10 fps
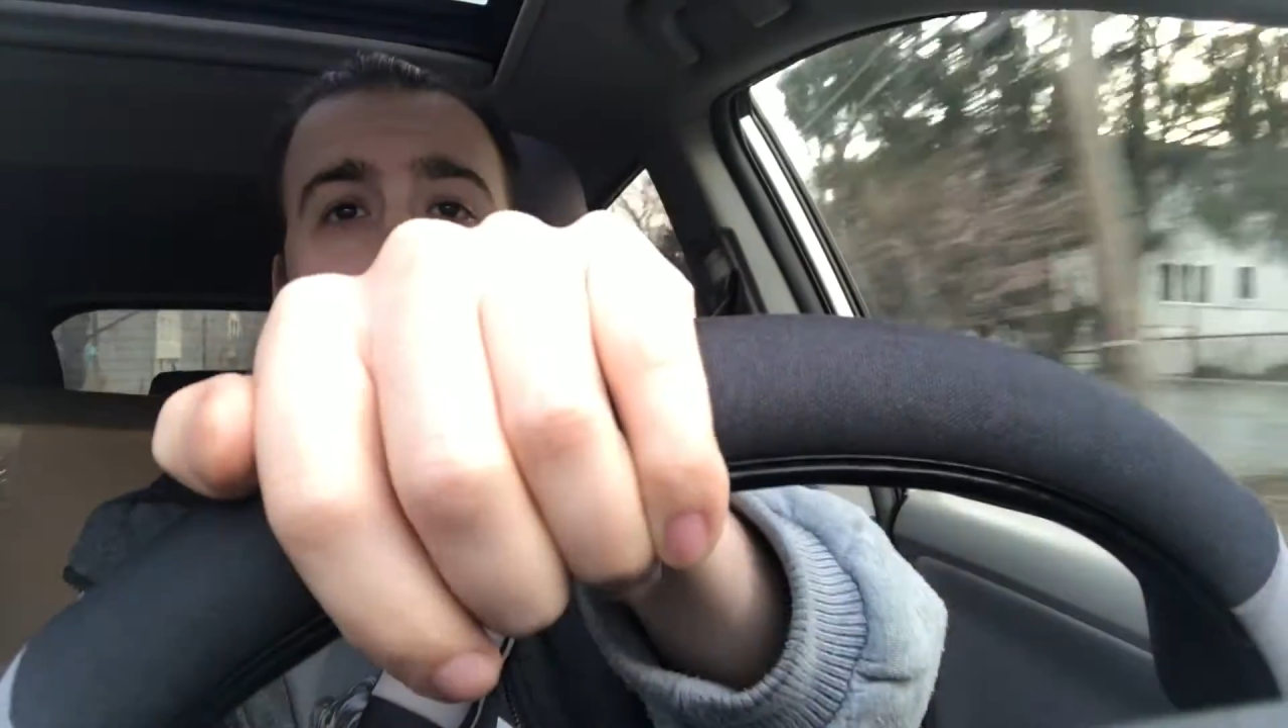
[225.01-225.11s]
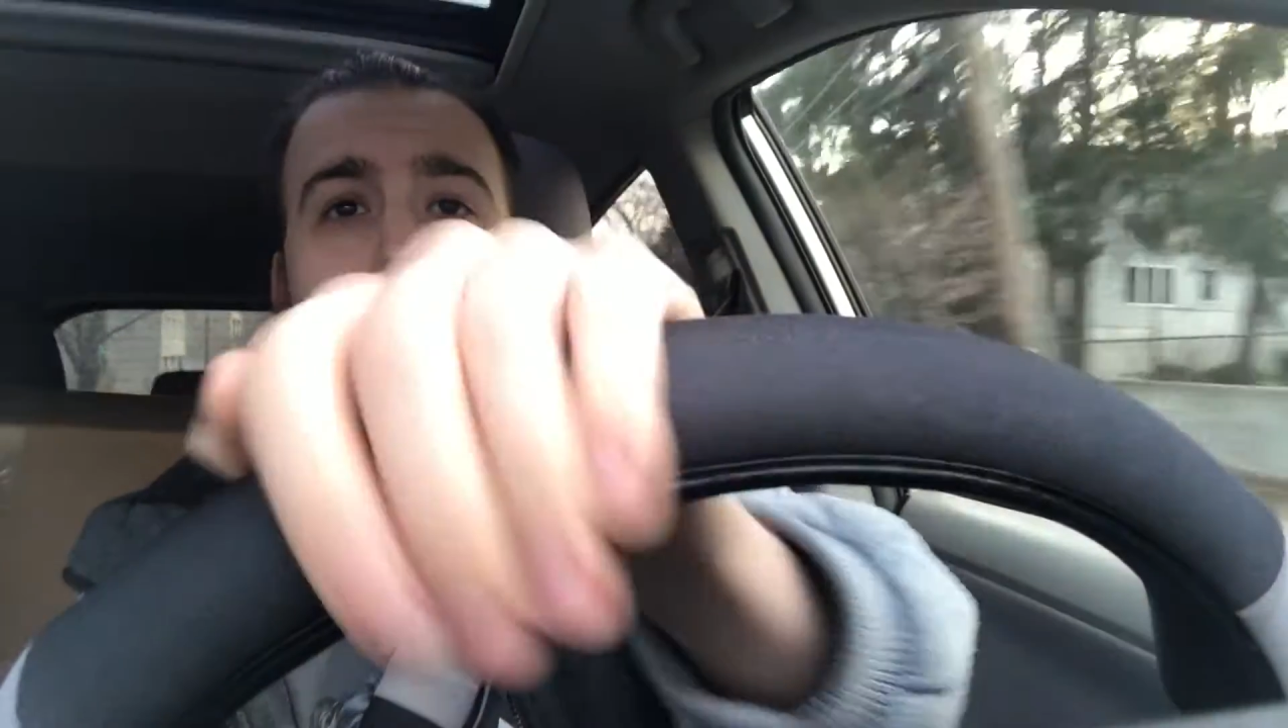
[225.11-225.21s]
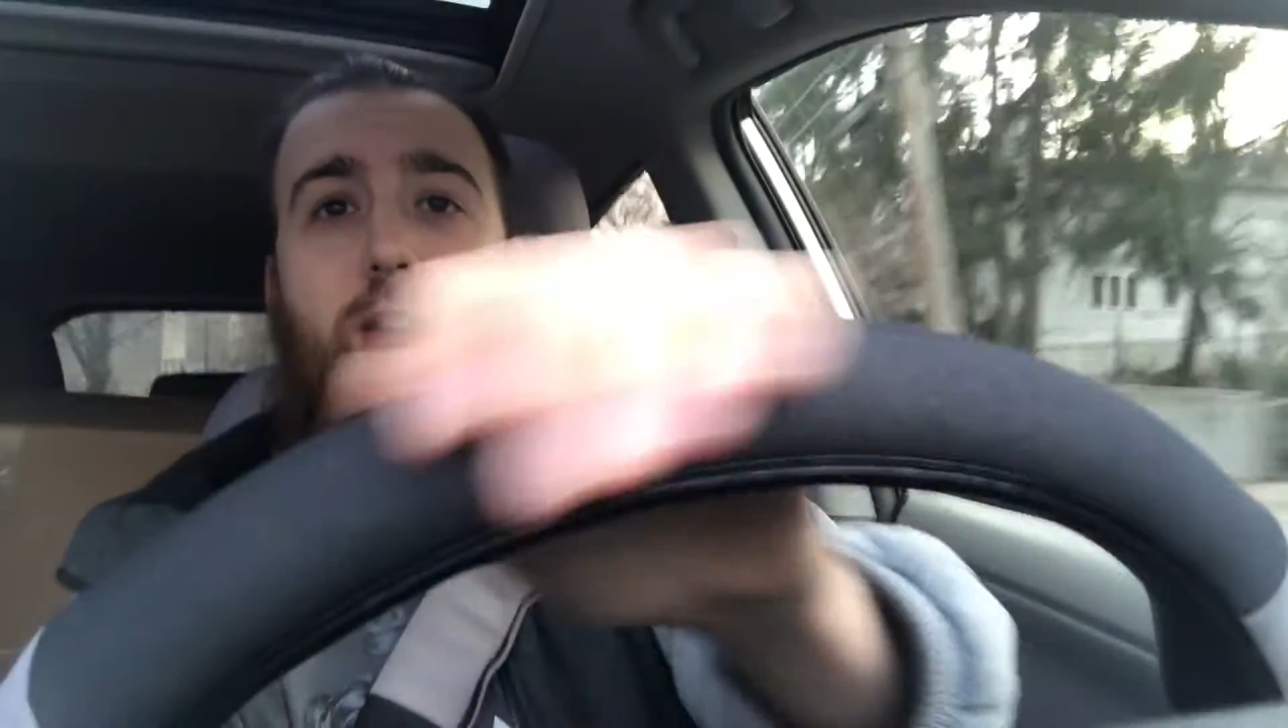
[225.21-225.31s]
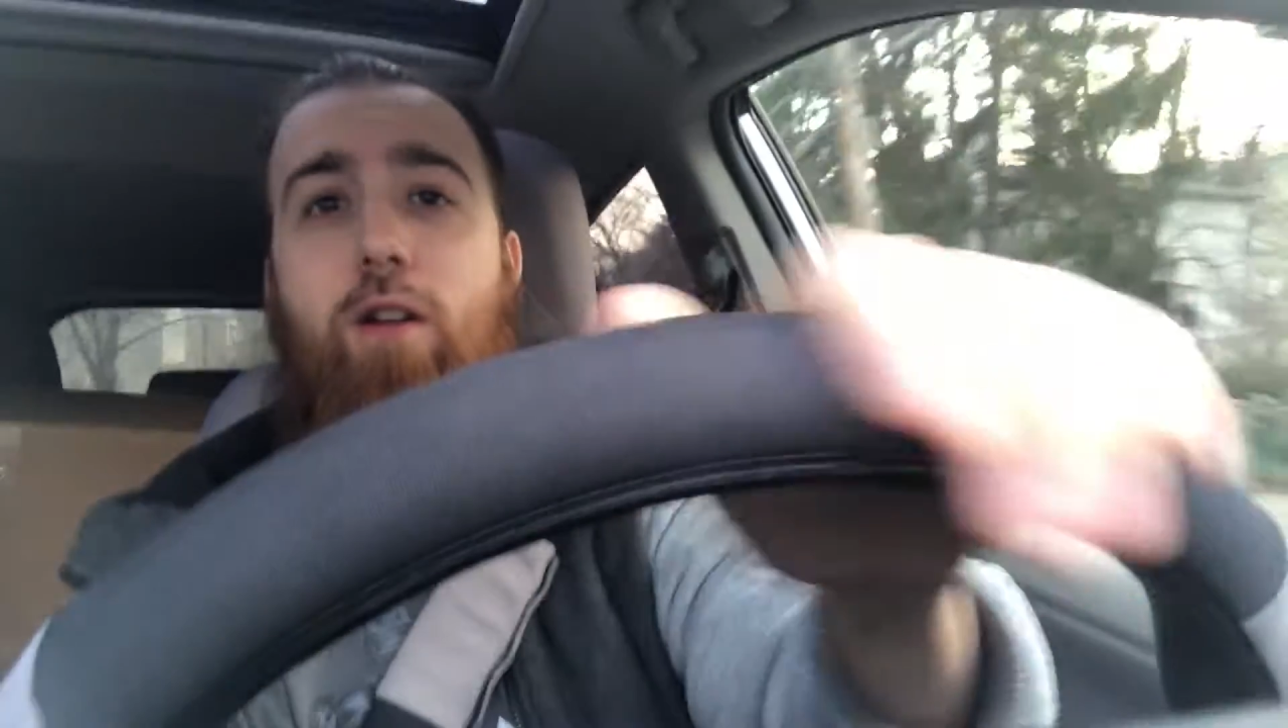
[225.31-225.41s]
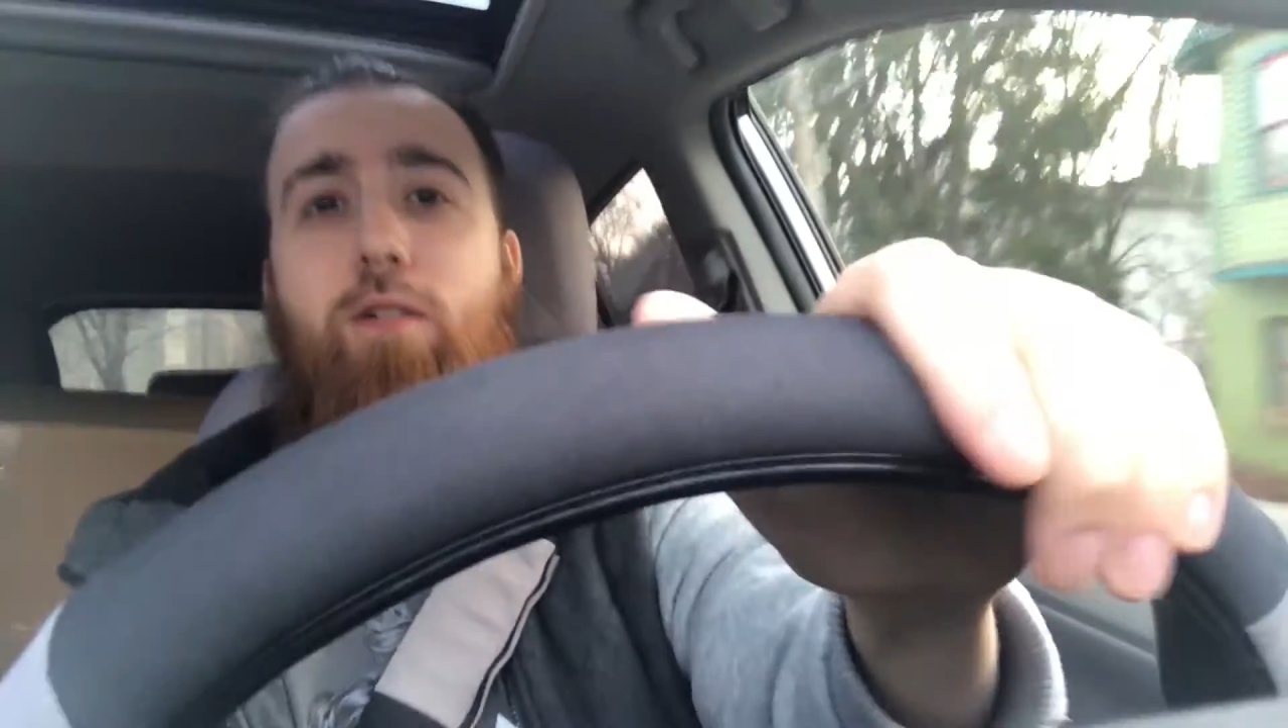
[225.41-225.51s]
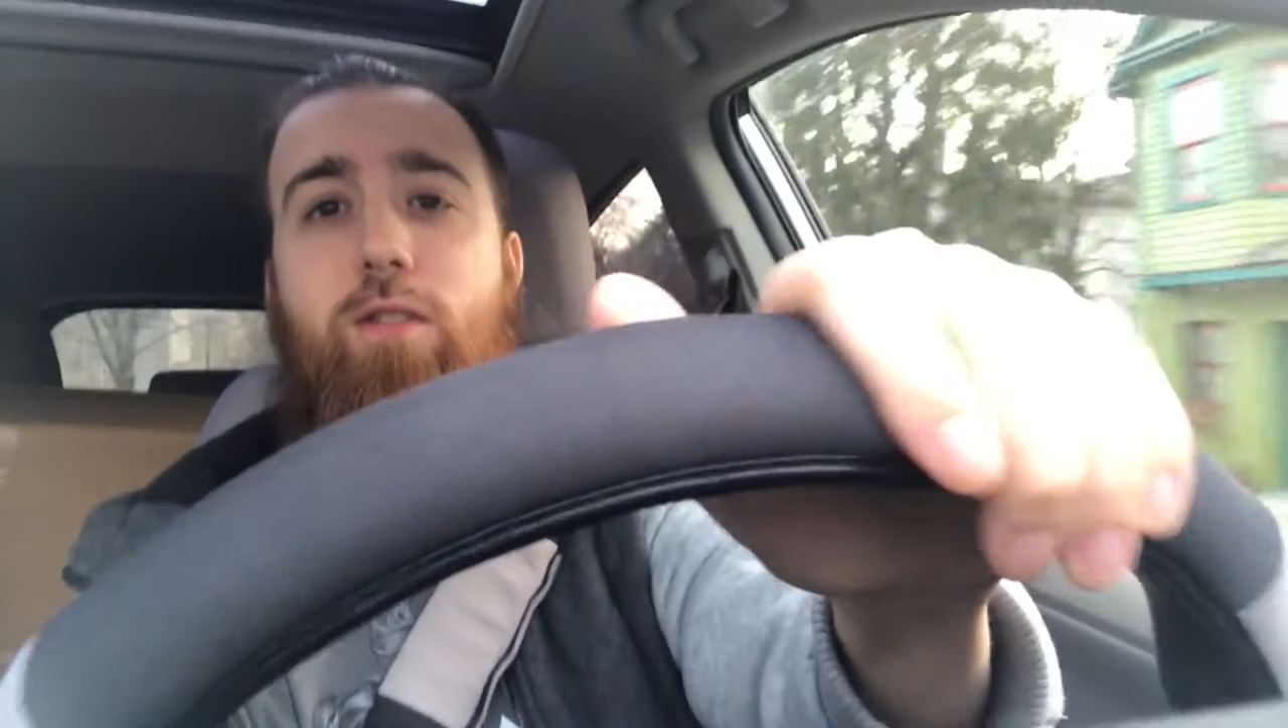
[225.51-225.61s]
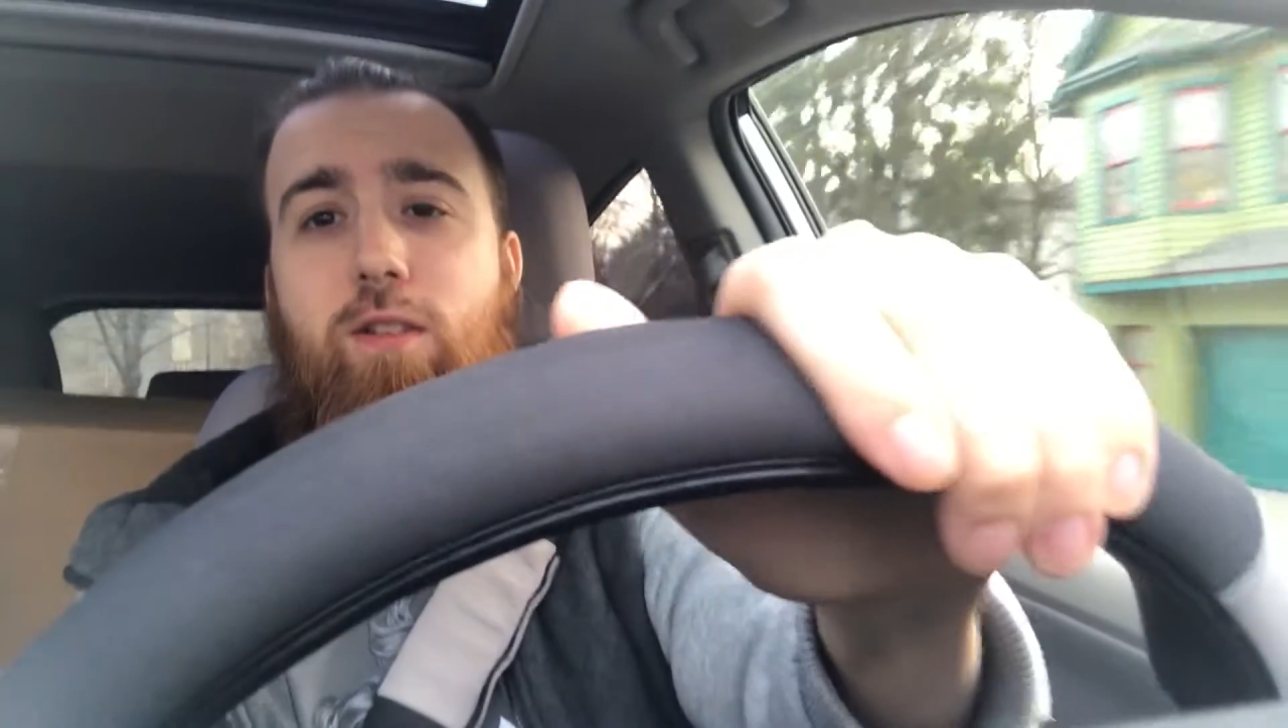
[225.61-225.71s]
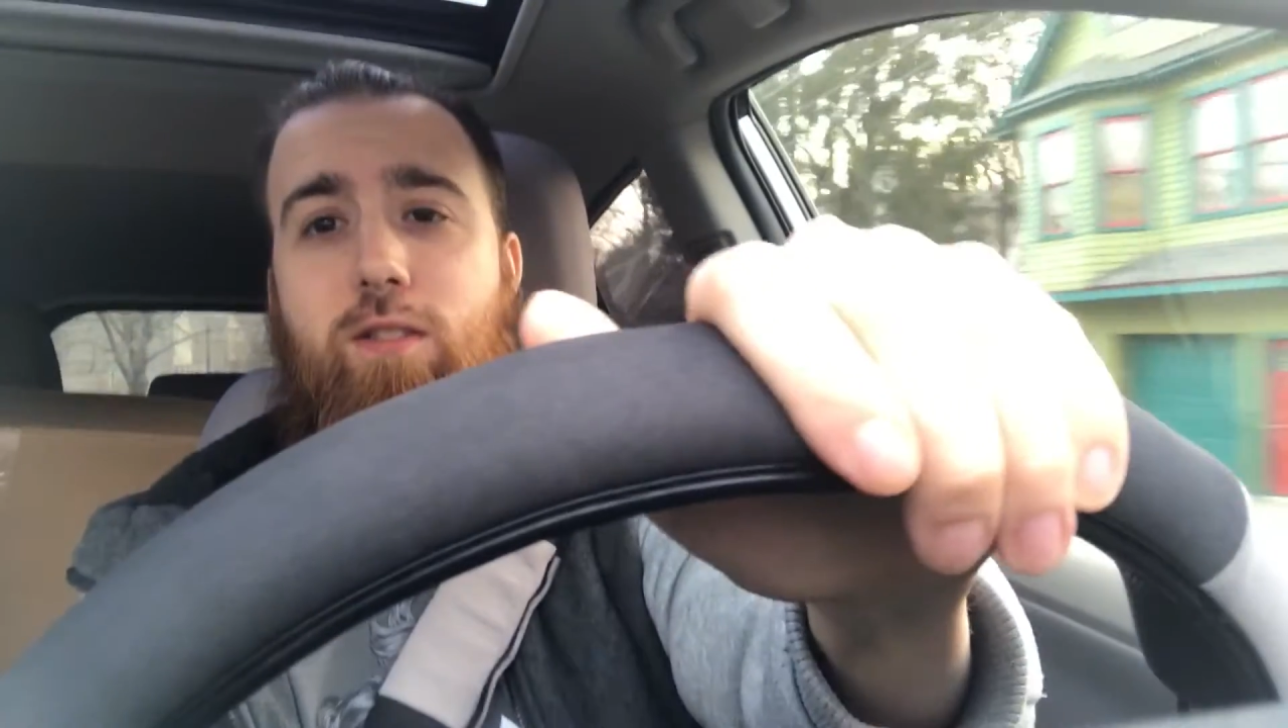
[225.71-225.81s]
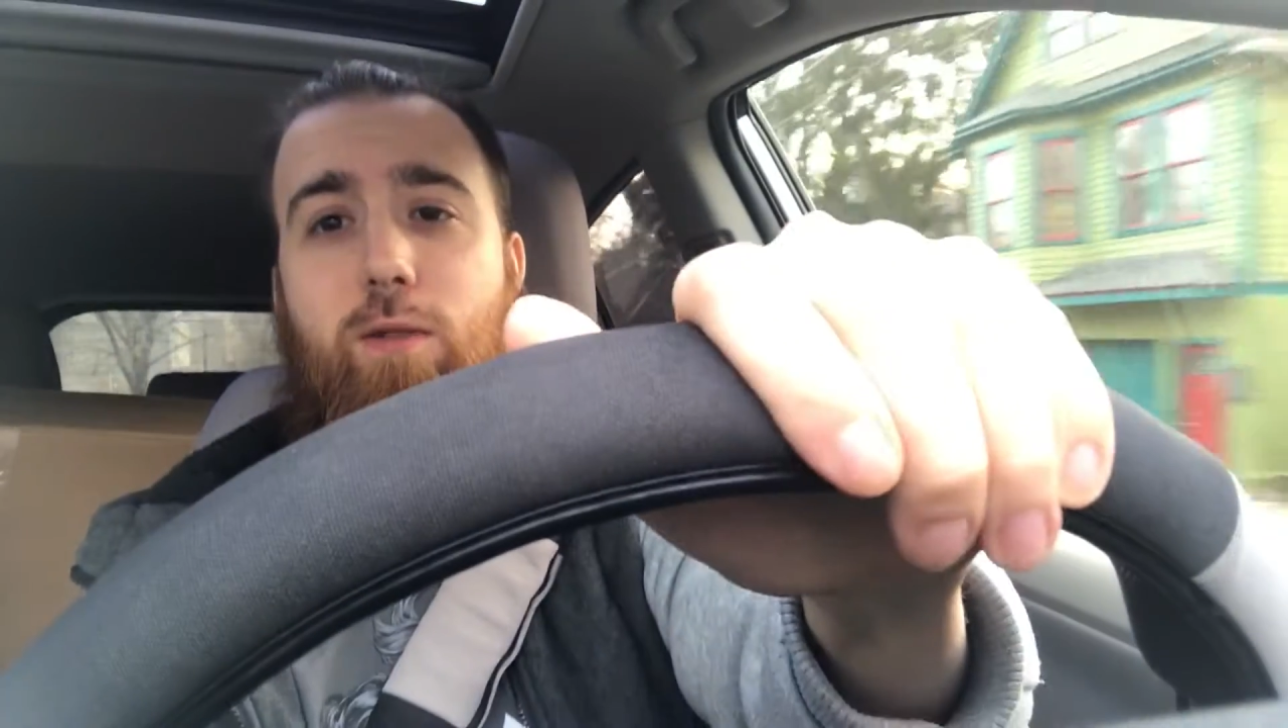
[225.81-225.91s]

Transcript: wanted to know